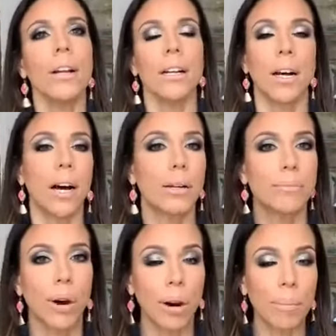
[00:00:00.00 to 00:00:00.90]

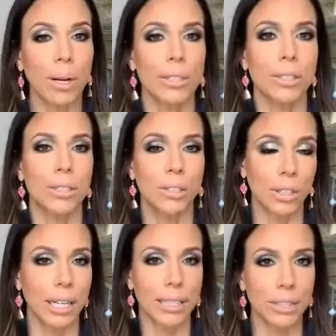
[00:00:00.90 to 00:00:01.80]
Arbonne's
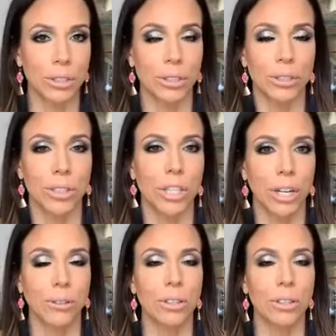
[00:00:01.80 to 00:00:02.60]
30 days to, you know,